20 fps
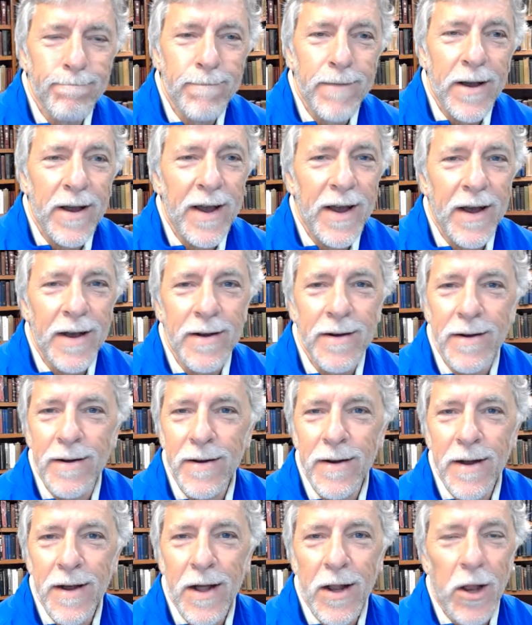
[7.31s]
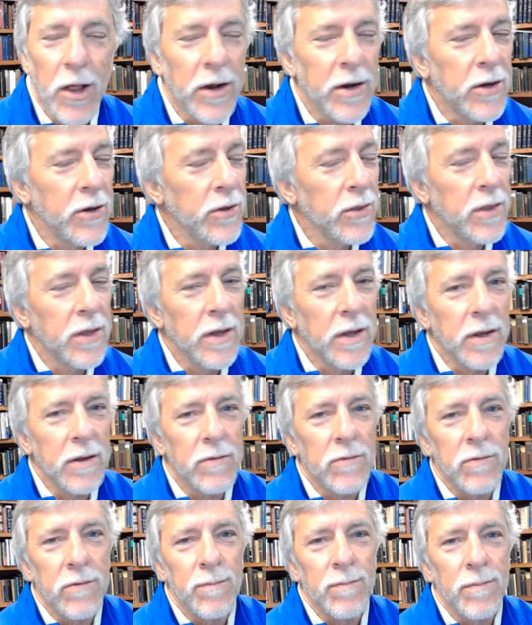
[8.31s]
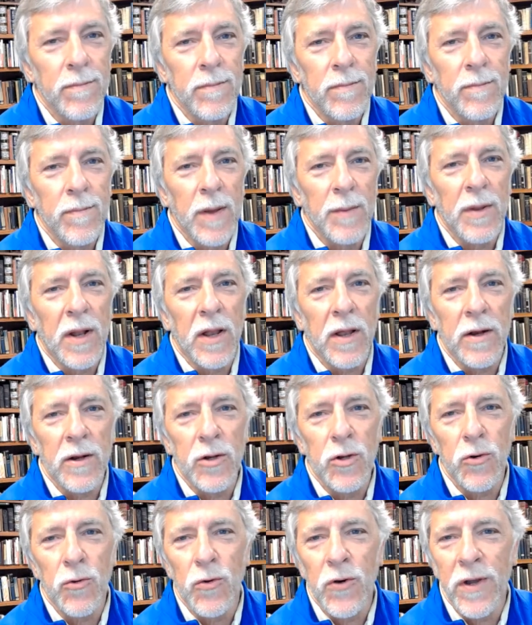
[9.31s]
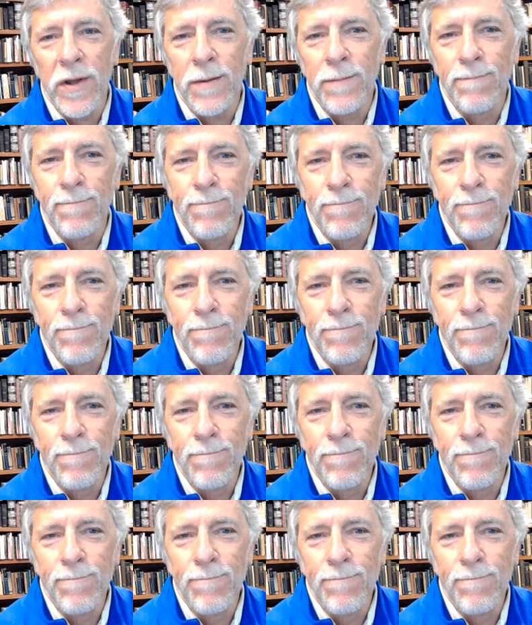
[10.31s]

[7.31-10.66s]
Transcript: a lot of good things, maybe a lot of joy,